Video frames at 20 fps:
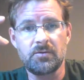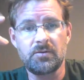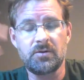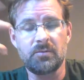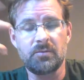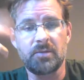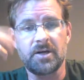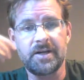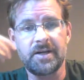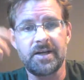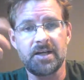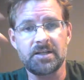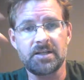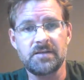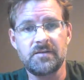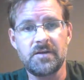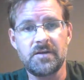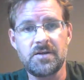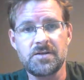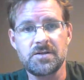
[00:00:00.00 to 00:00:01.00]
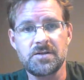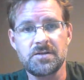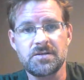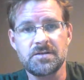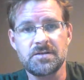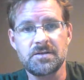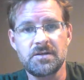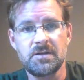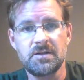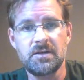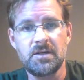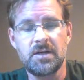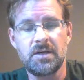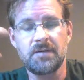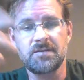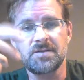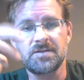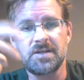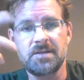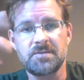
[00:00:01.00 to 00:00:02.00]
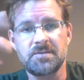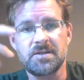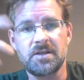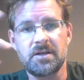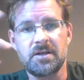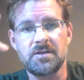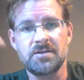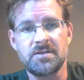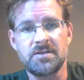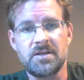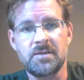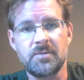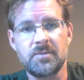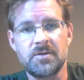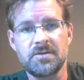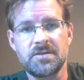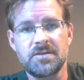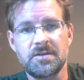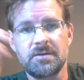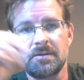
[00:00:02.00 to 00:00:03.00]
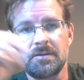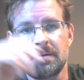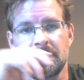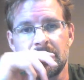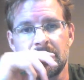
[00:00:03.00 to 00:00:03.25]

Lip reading: your body activations of shapes, letters, numbers.